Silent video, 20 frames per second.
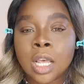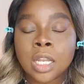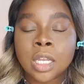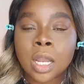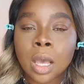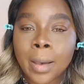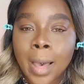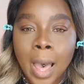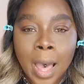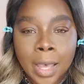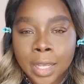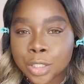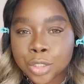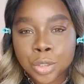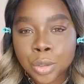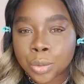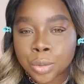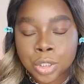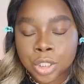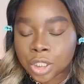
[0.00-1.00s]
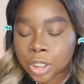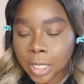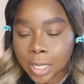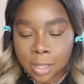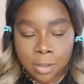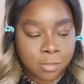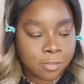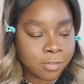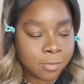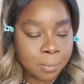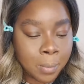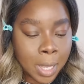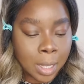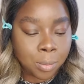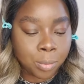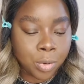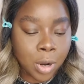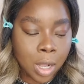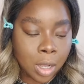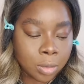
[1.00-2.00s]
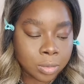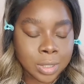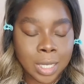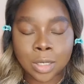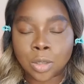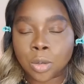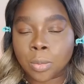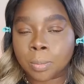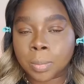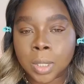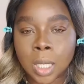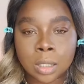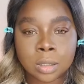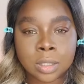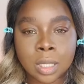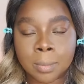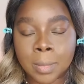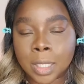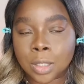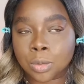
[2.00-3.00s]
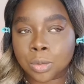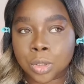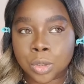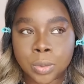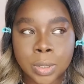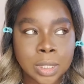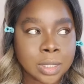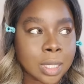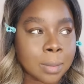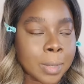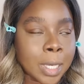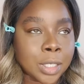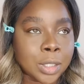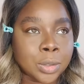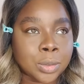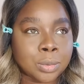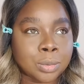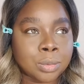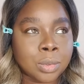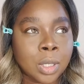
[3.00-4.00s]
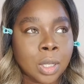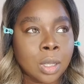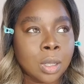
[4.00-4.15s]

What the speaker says: Now, I don't shave my brows. I don't pluck them. I don't tweeze them. I don't,